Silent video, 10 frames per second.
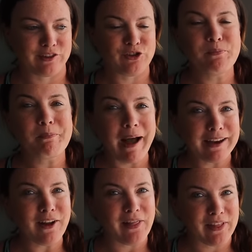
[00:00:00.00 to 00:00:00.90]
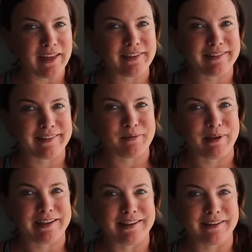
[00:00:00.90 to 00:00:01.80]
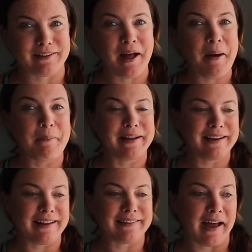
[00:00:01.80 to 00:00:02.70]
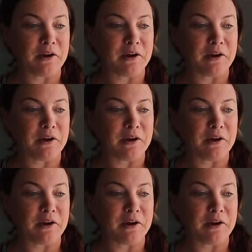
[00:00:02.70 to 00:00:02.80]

and you might not think this is a big deal, but it is.